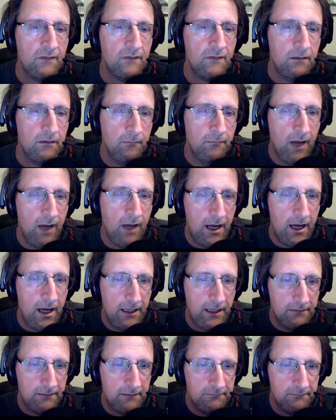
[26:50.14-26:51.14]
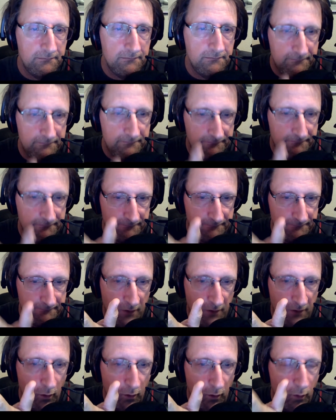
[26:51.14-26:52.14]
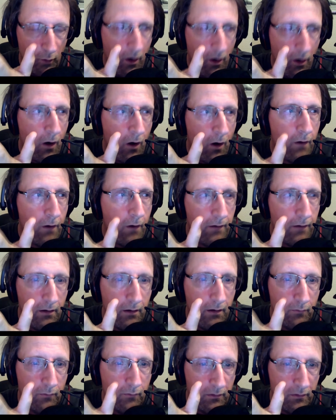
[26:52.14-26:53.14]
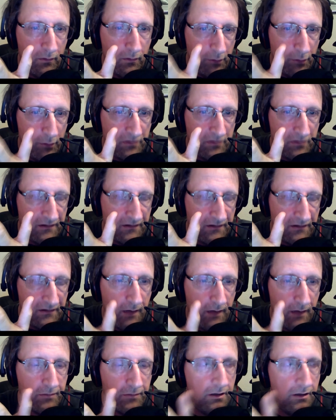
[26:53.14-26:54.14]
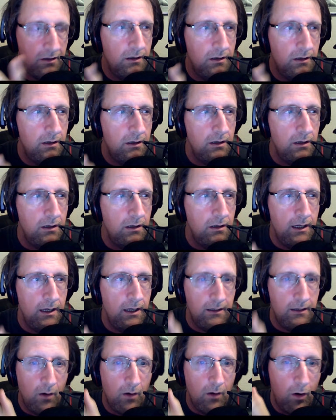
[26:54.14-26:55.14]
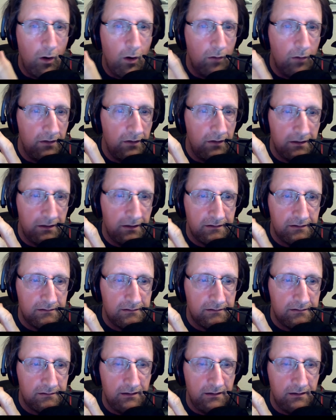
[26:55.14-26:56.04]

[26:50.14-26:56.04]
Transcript: my whole aura was boosted up, and all this,